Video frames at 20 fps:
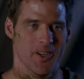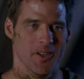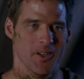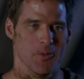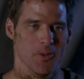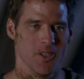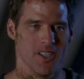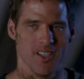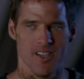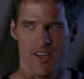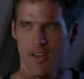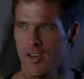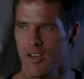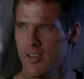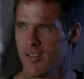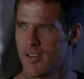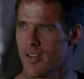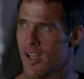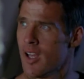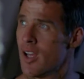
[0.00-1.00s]
where we
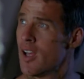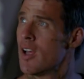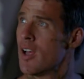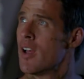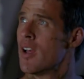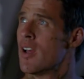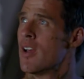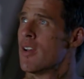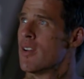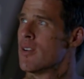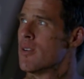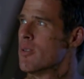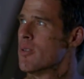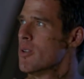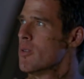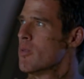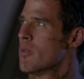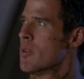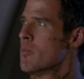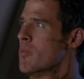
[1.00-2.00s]
are. Or where
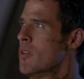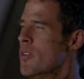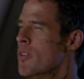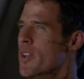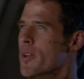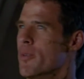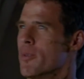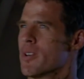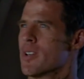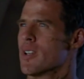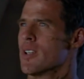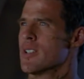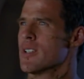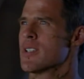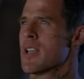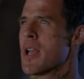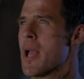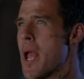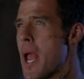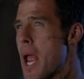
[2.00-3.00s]
the wormhole network is.
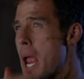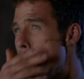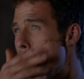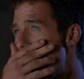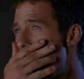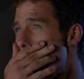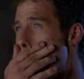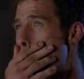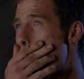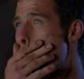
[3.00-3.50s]
Yeah, and if we weren't